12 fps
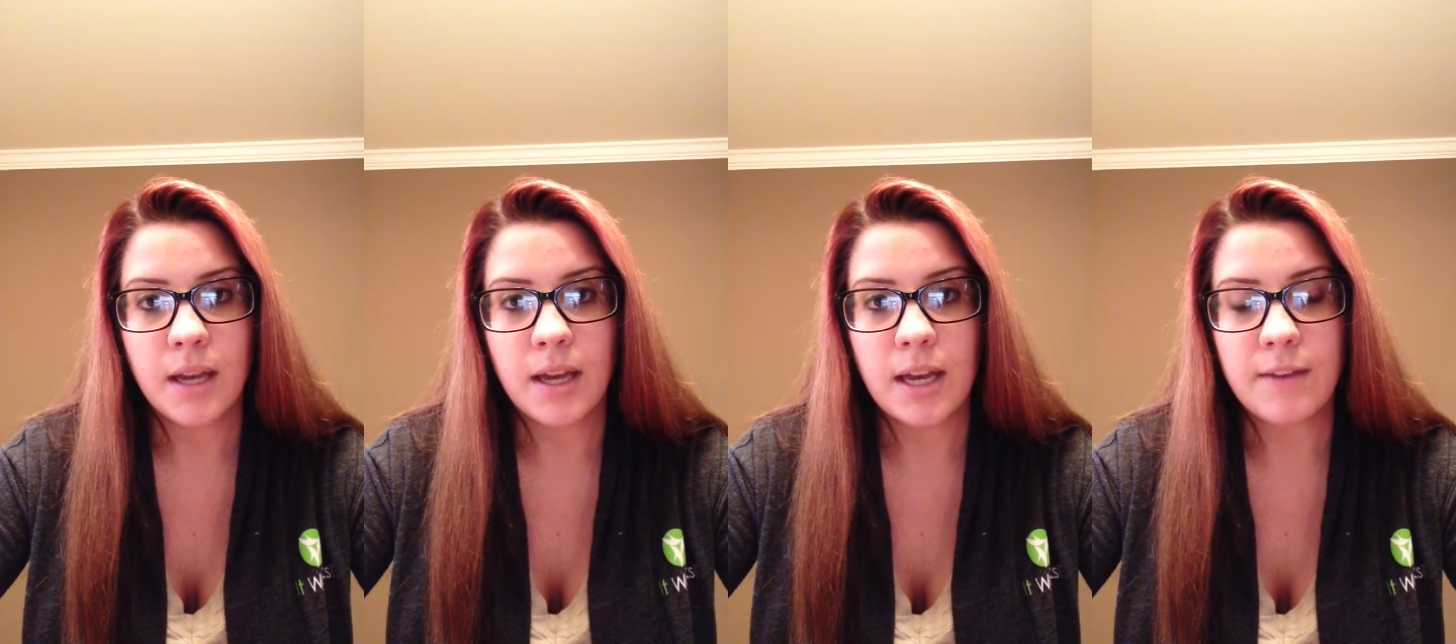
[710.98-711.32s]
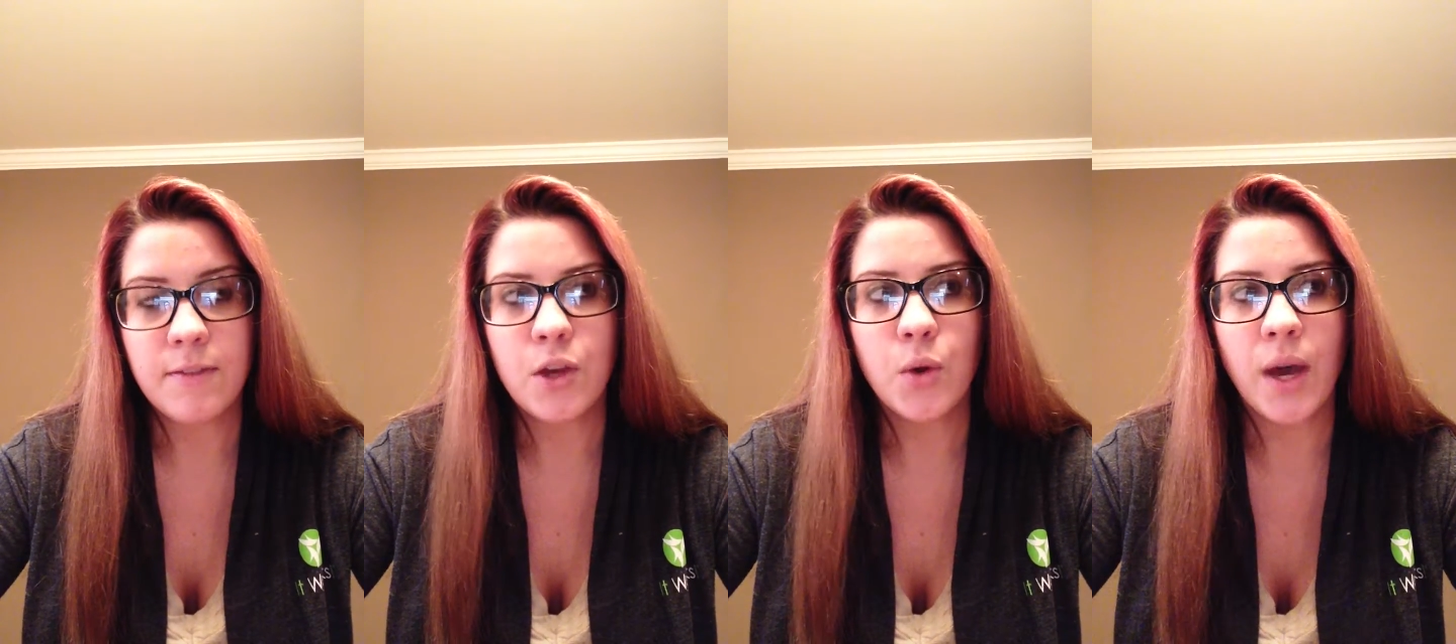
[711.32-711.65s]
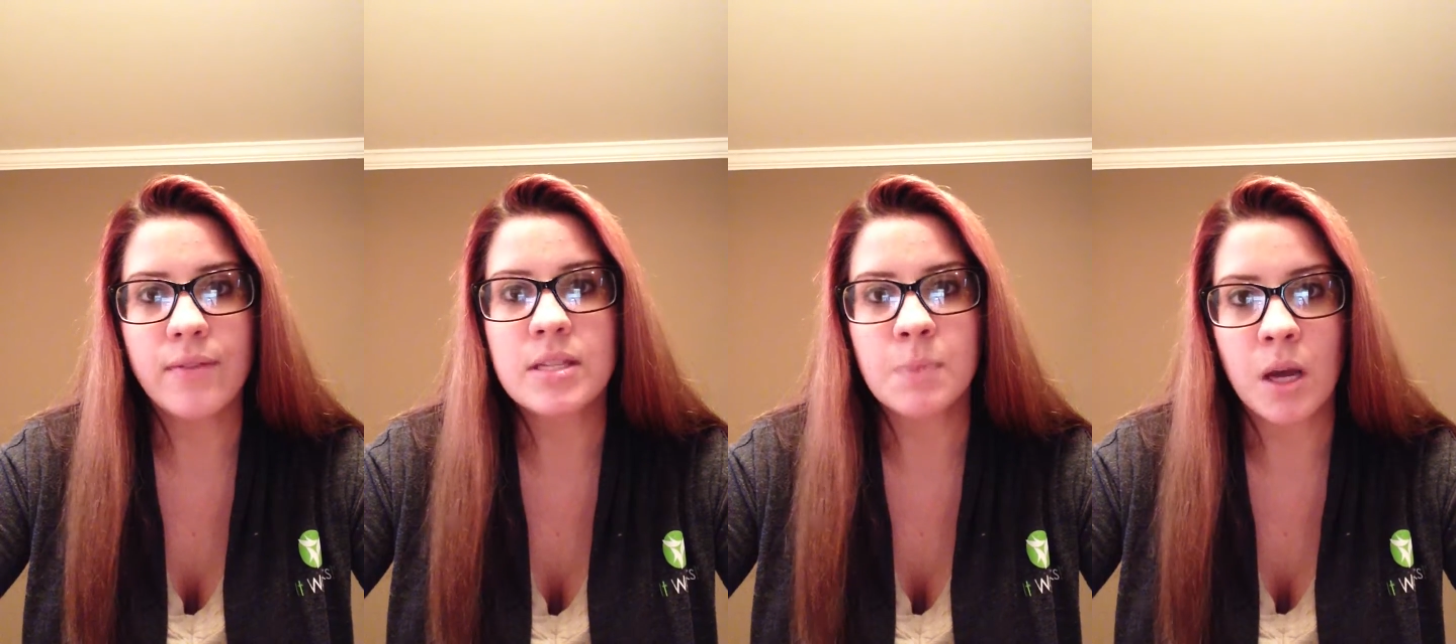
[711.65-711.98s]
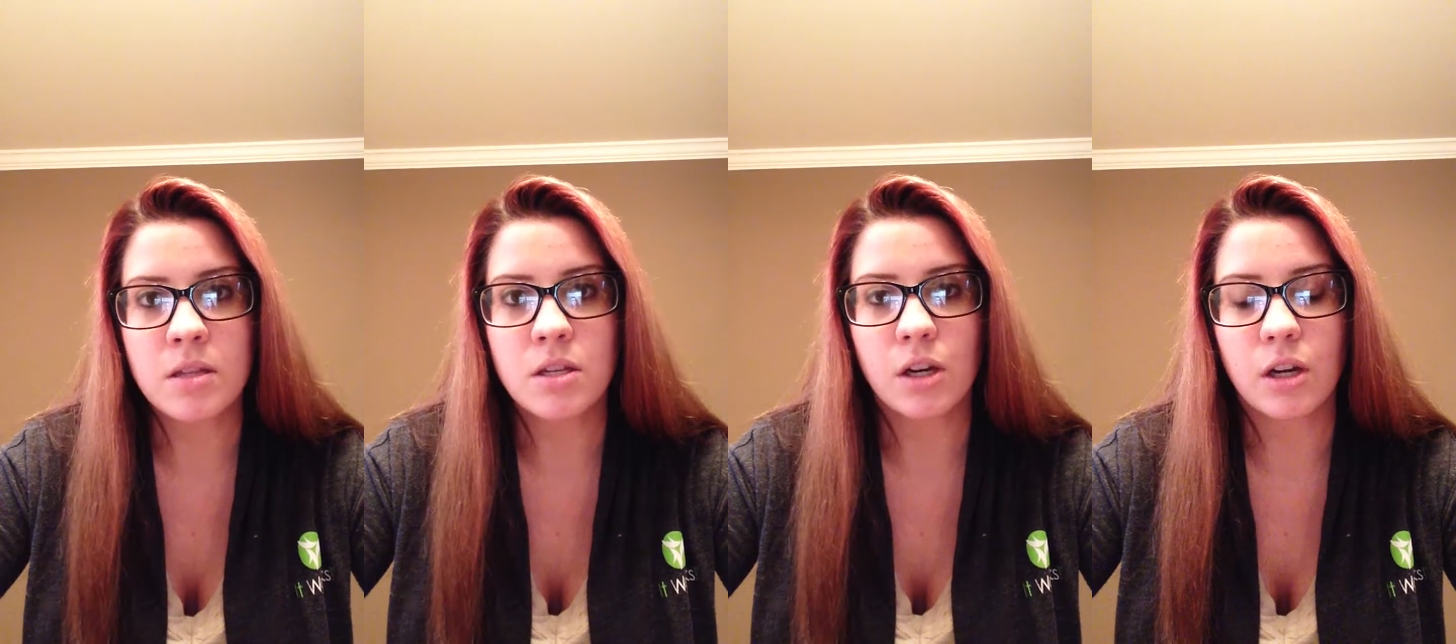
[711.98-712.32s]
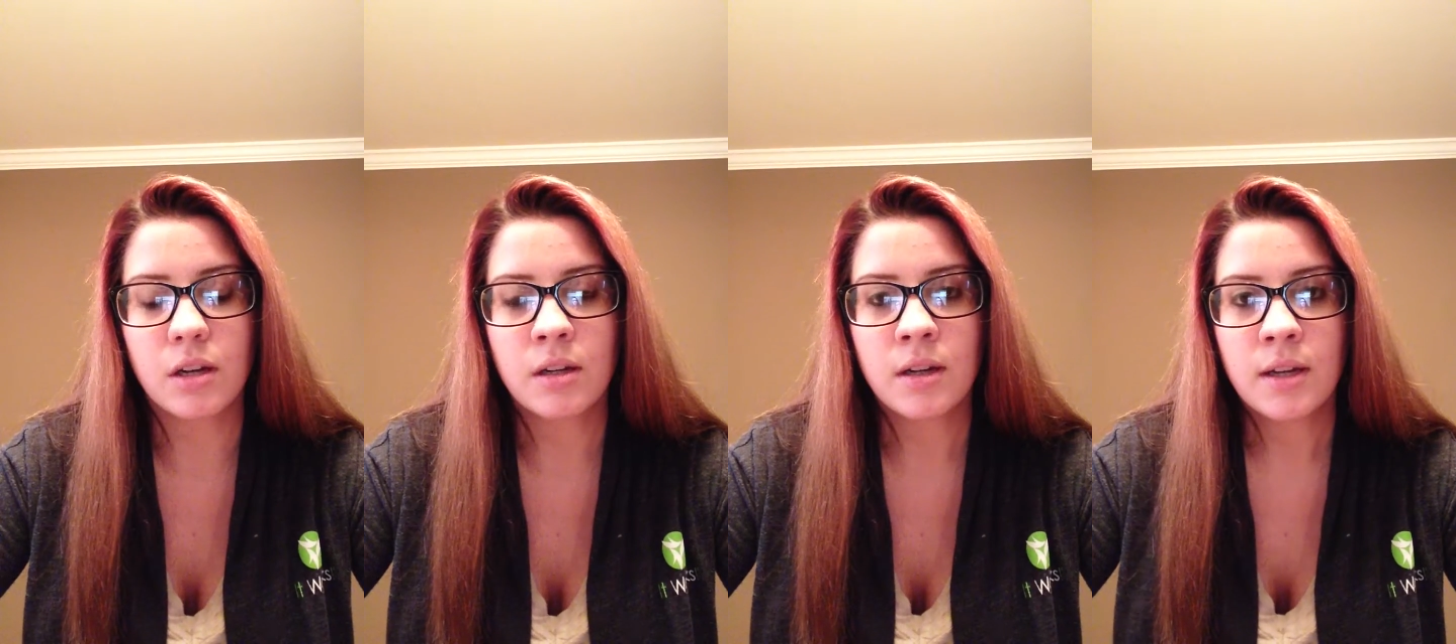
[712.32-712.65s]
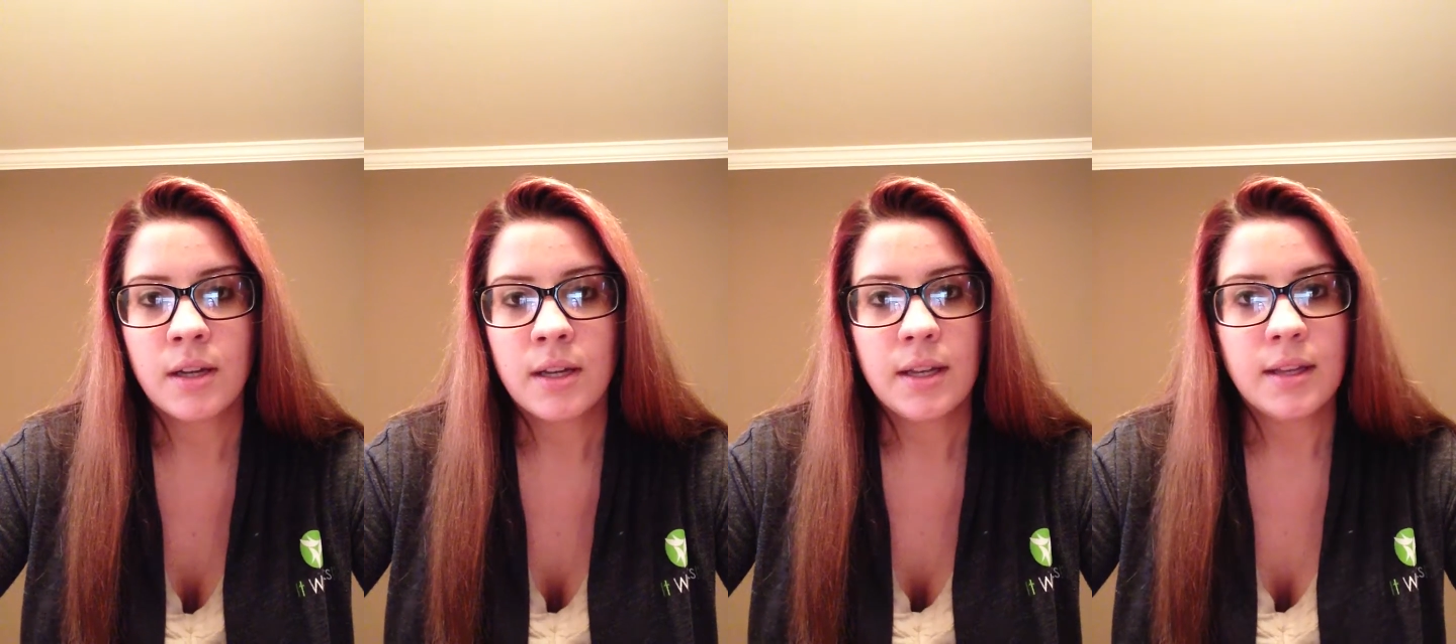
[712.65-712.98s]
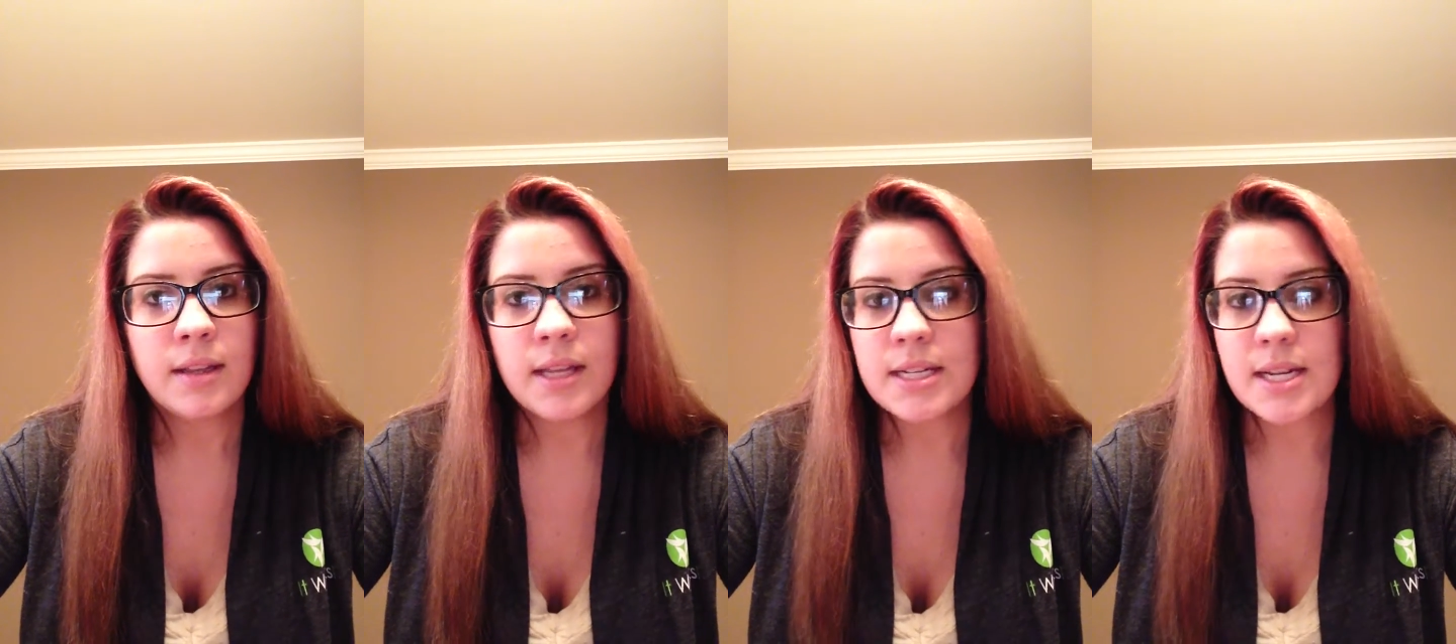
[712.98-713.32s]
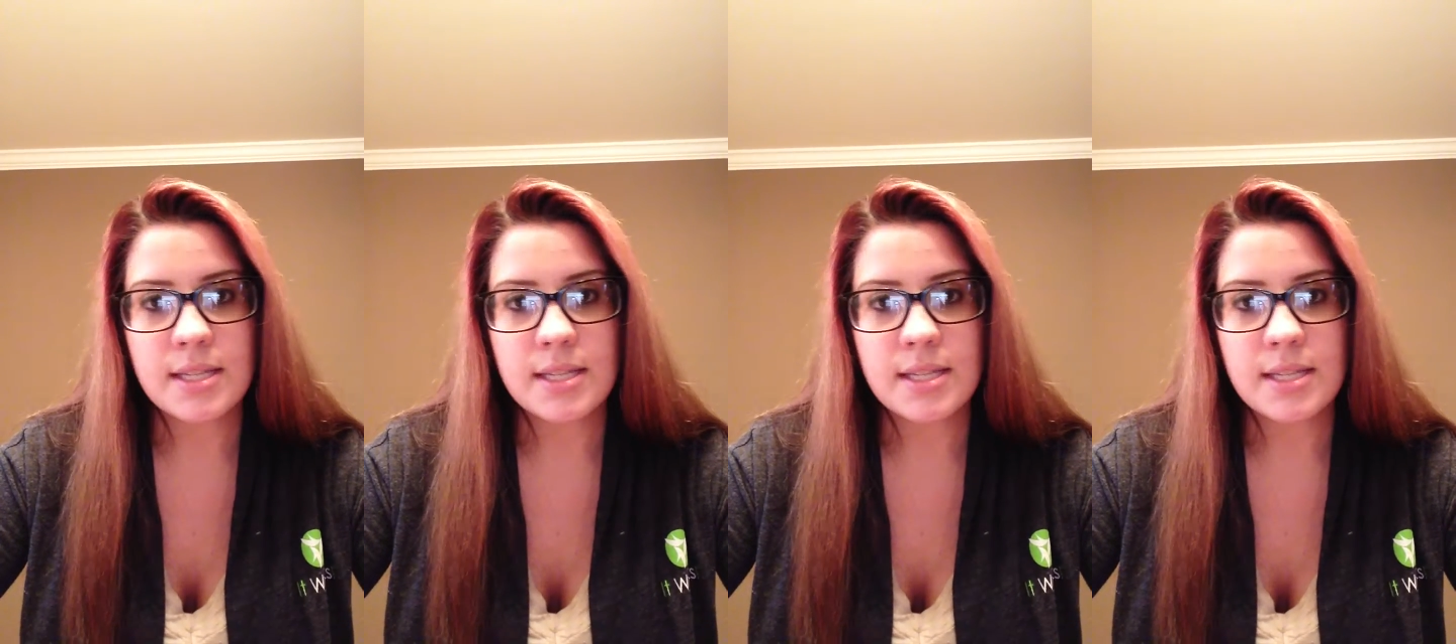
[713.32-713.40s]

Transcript: If you have a sponsor that